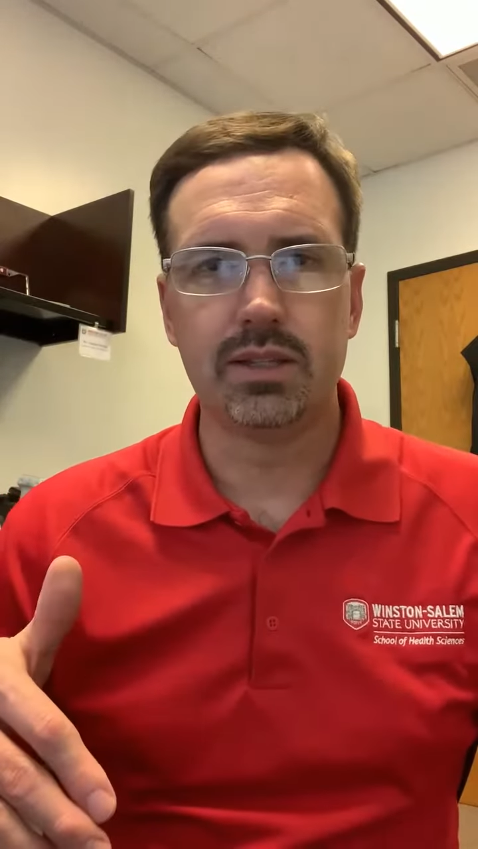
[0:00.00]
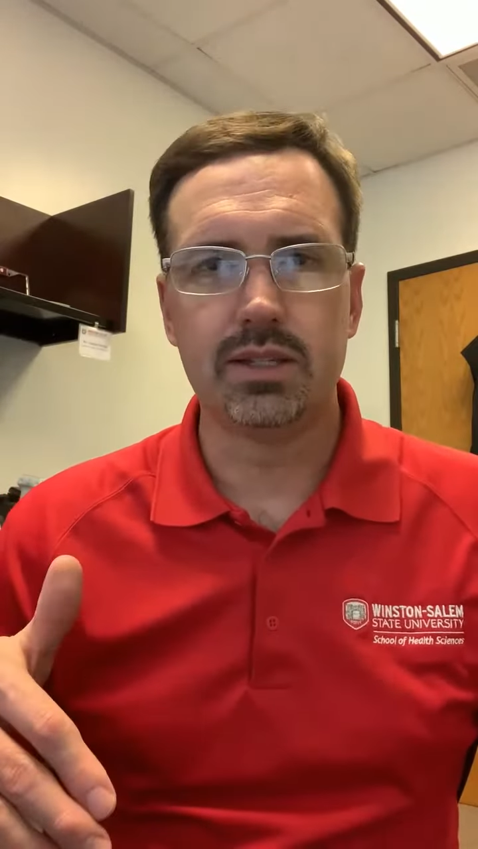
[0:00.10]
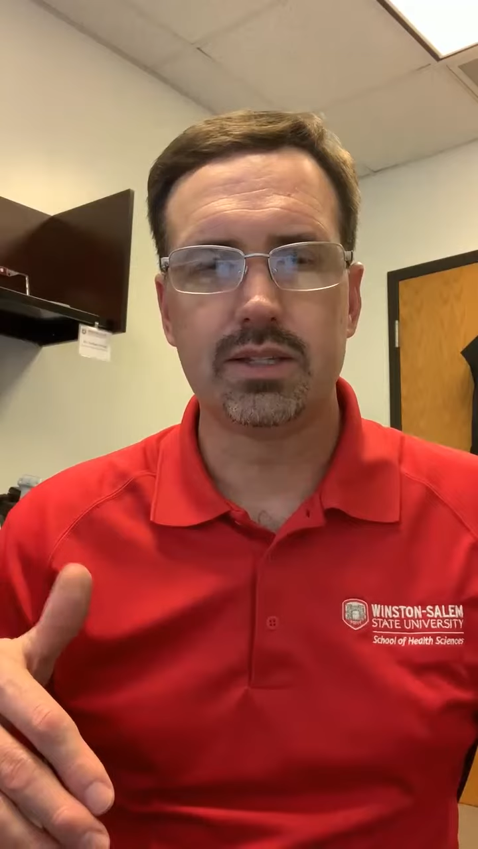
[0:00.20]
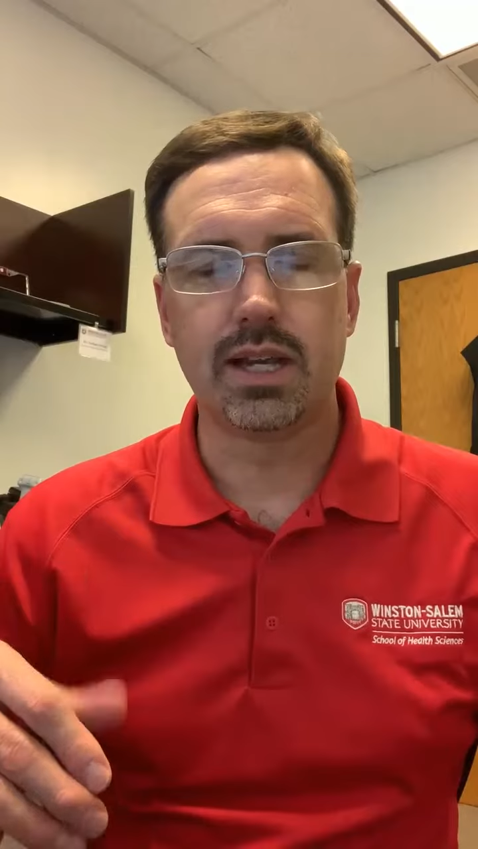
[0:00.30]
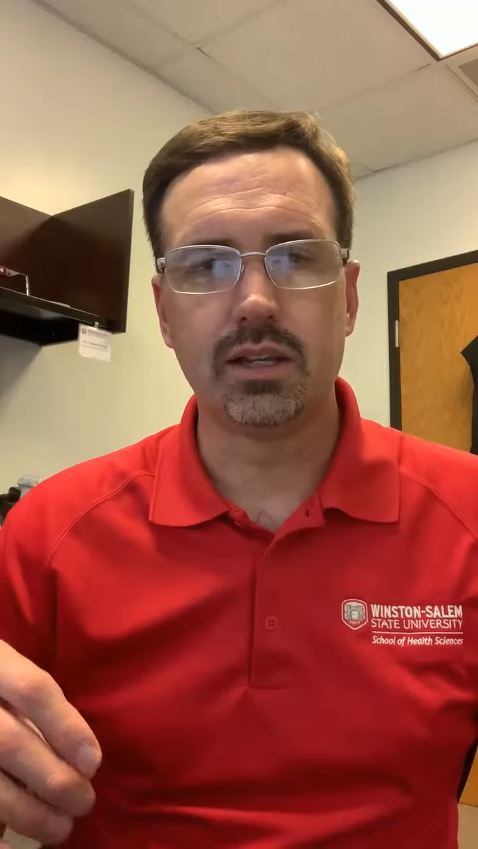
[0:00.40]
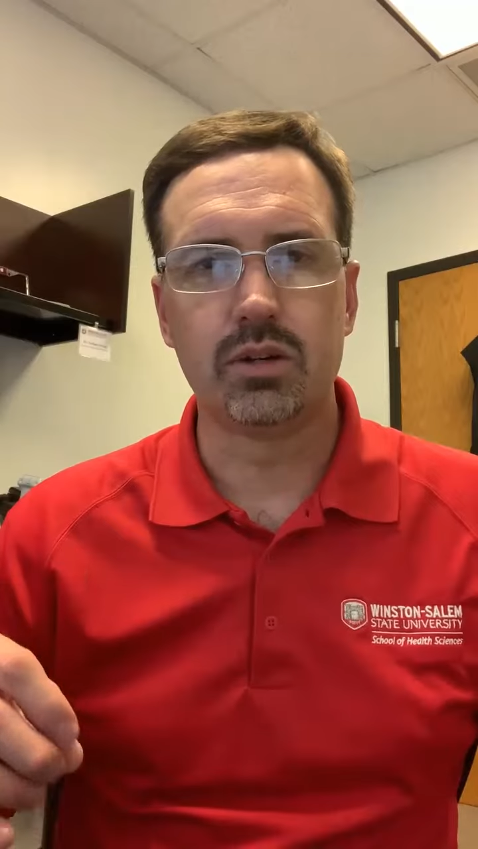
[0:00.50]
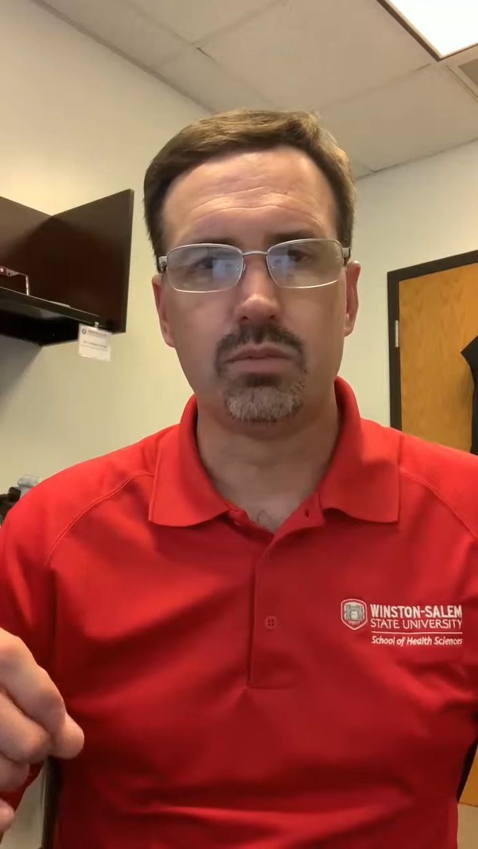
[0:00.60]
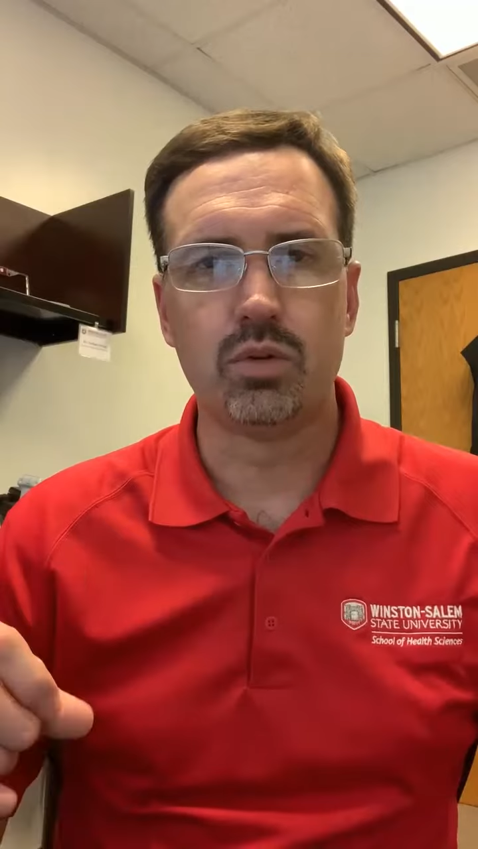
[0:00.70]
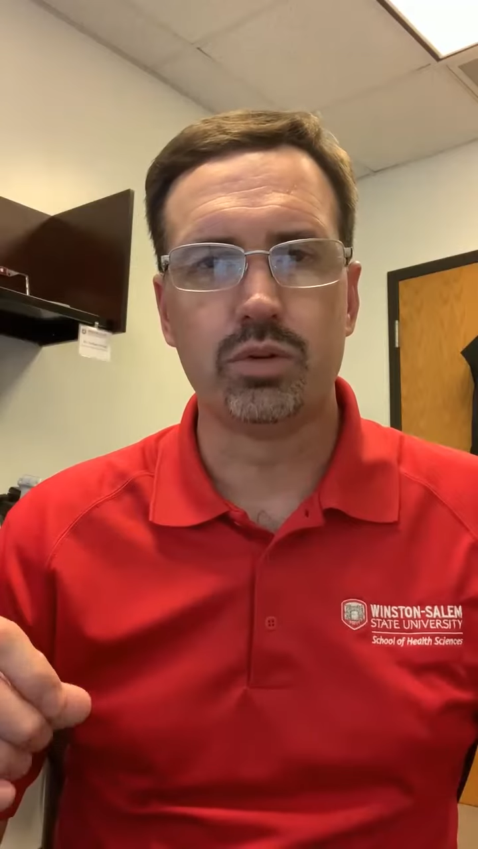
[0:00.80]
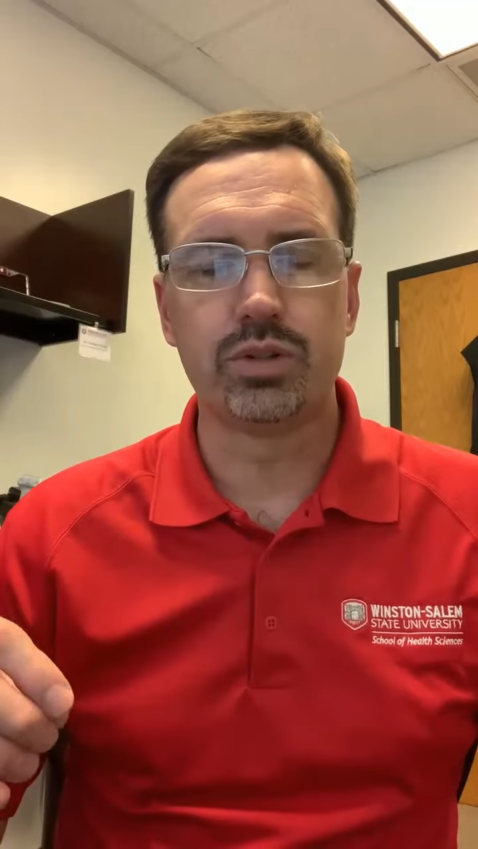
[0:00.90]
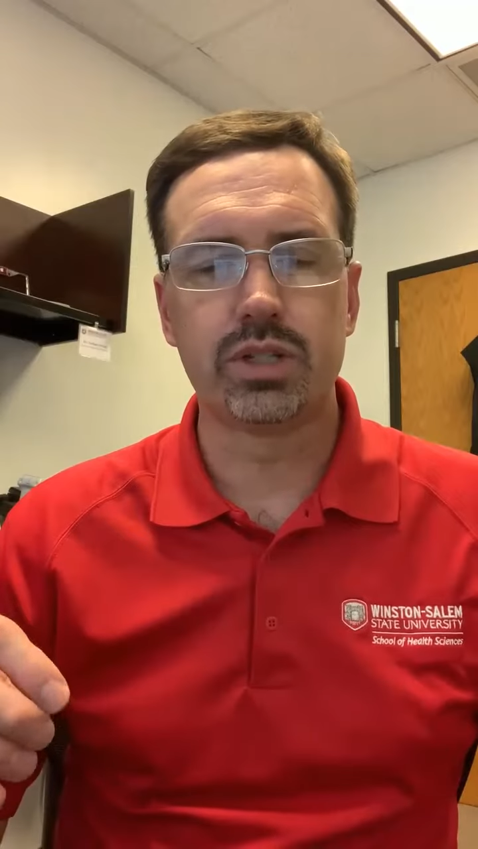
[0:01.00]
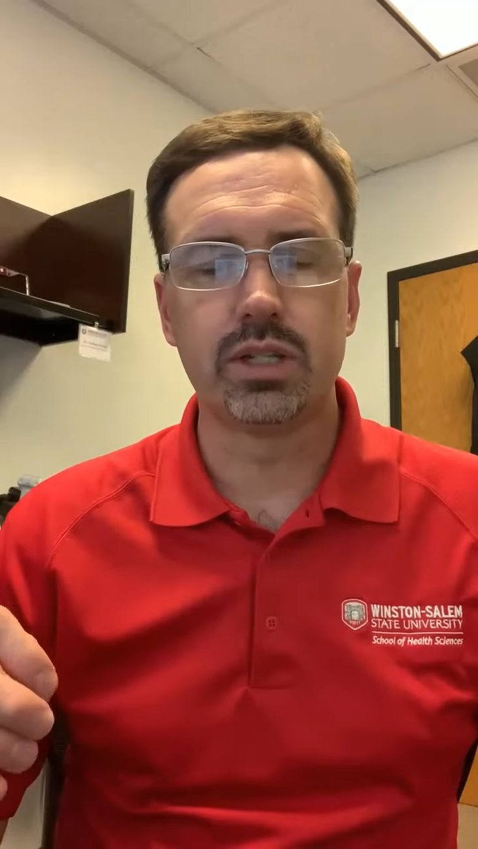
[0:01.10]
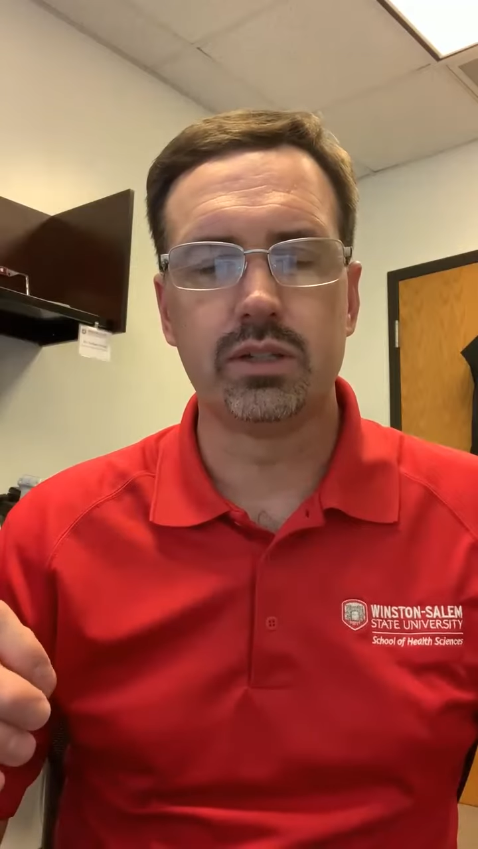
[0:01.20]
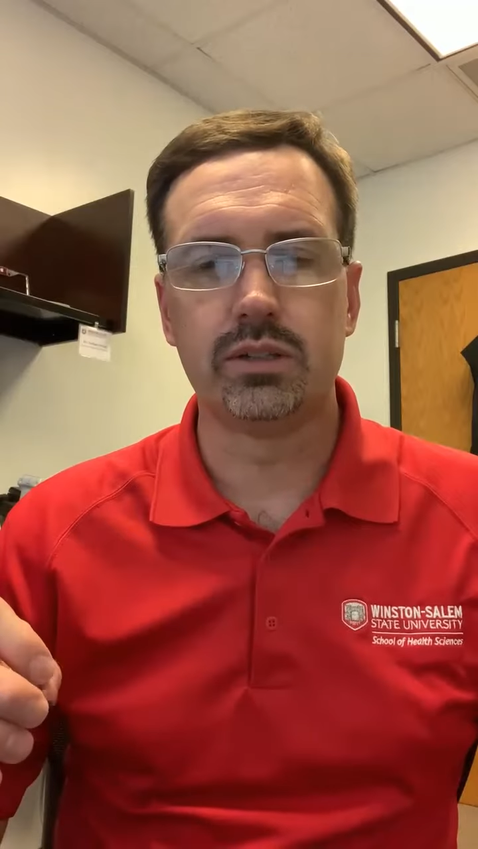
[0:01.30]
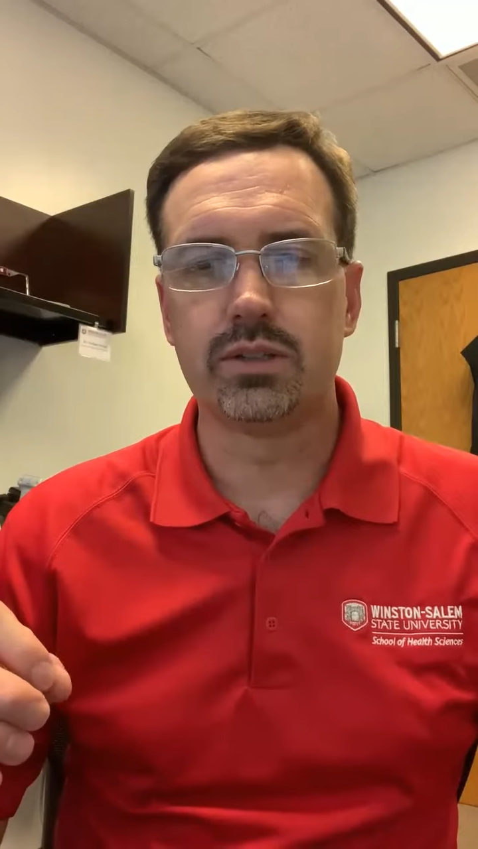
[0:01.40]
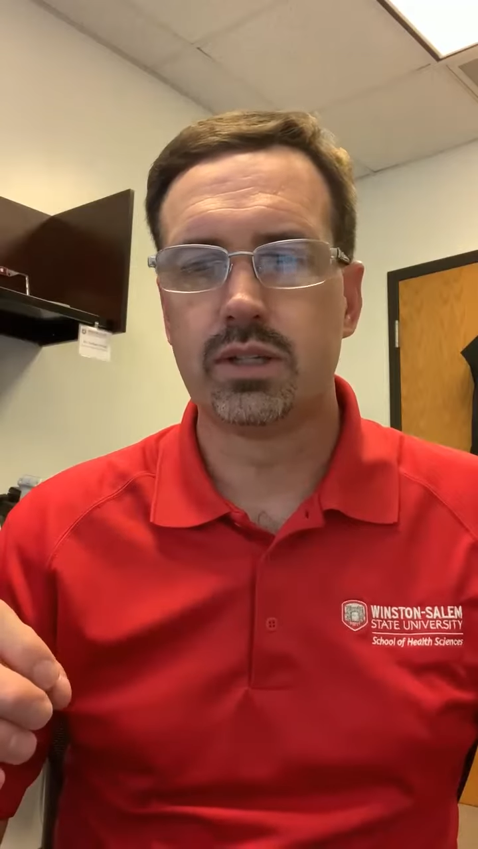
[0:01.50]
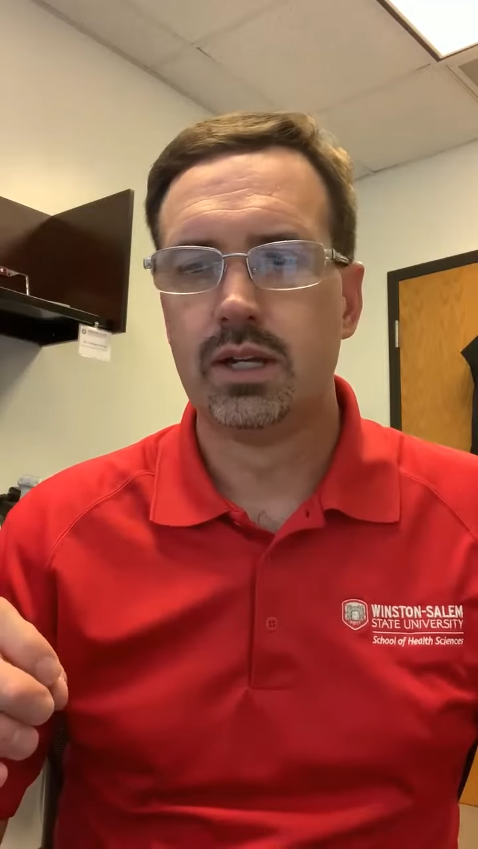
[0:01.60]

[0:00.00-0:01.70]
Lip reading: these psychomotor skills